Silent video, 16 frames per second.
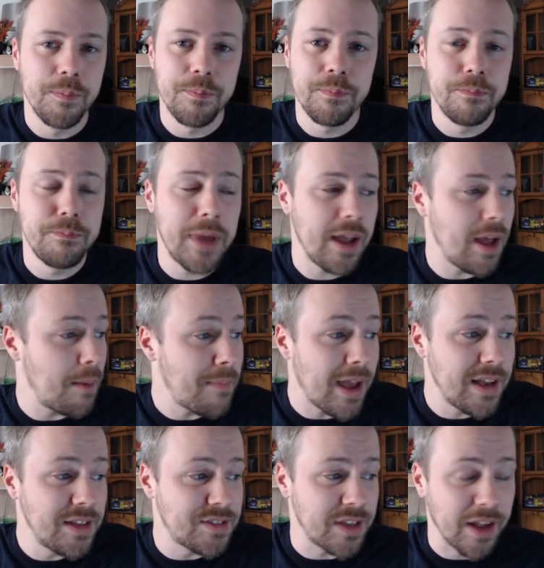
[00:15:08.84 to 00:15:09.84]
Ma
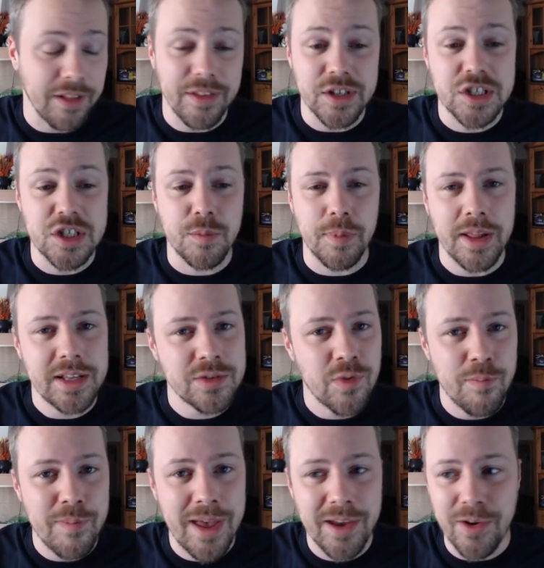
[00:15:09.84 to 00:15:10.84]
amazing. And the splits
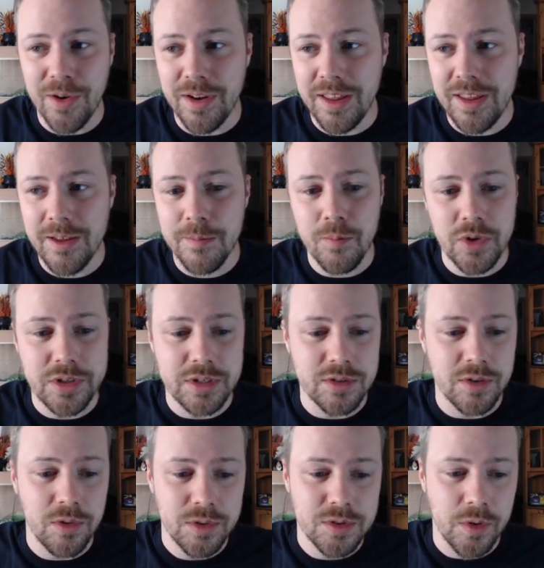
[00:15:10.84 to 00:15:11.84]
with Mare Cognitum, which is
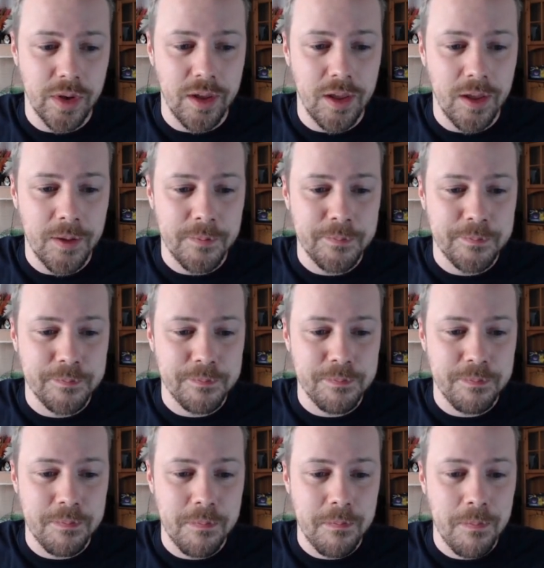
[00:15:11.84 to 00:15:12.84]
also here,
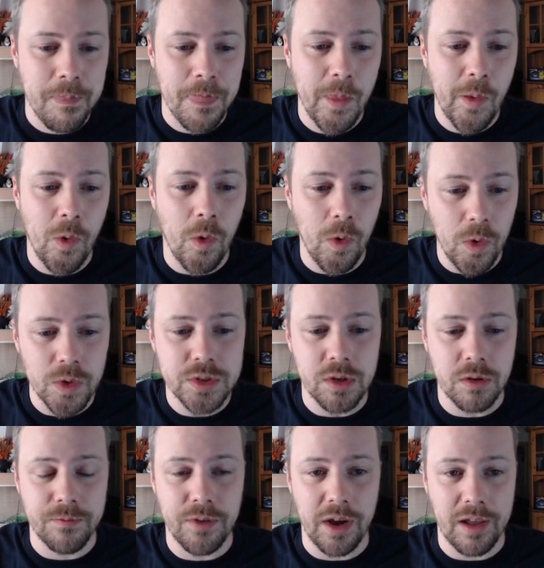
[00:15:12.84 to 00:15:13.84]

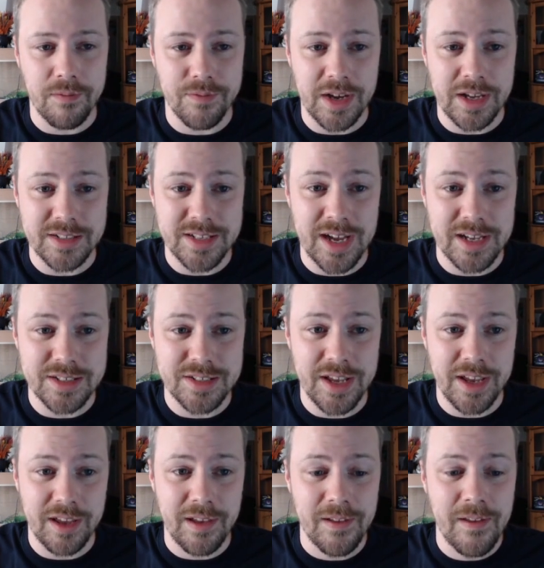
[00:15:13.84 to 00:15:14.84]
also fucking
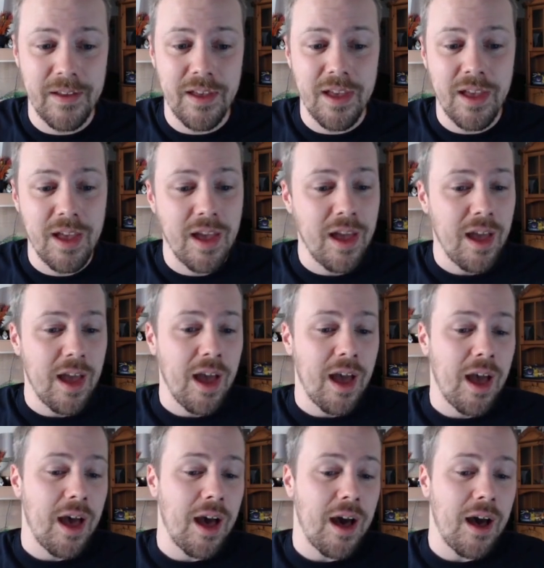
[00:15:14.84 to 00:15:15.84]
fantastic.
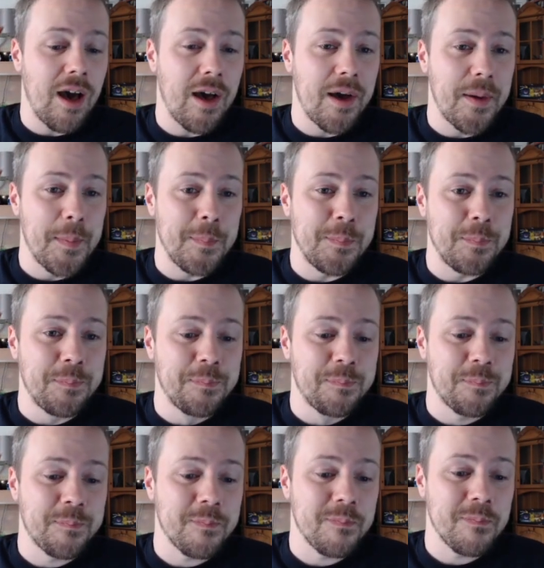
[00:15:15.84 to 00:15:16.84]
Um,
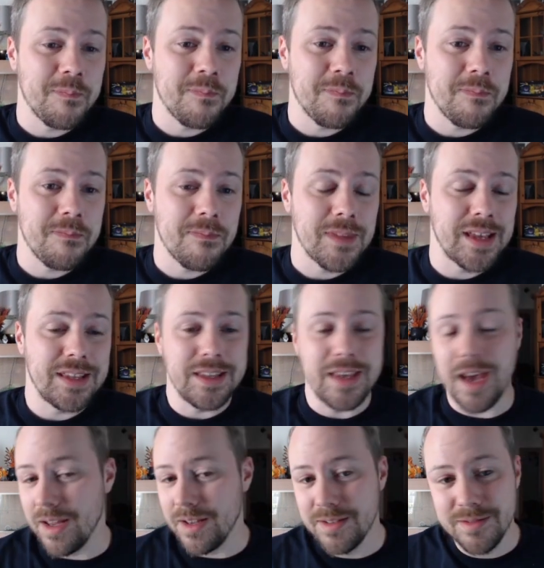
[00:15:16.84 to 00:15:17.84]

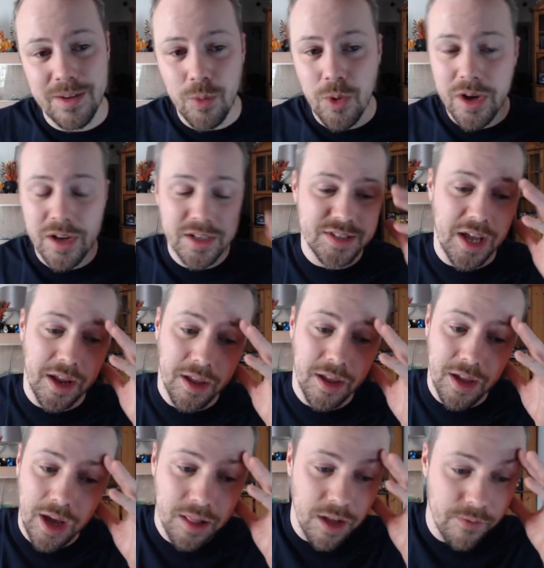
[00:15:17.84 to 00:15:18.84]
yeah, what can I say?
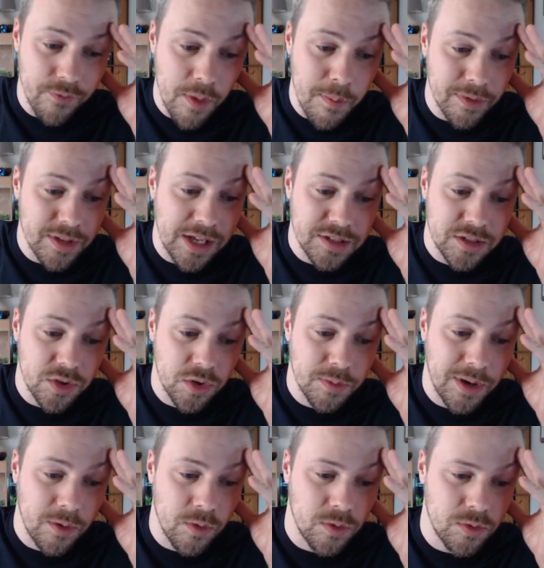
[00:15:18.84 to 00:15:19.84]
I love them. Let's talk about...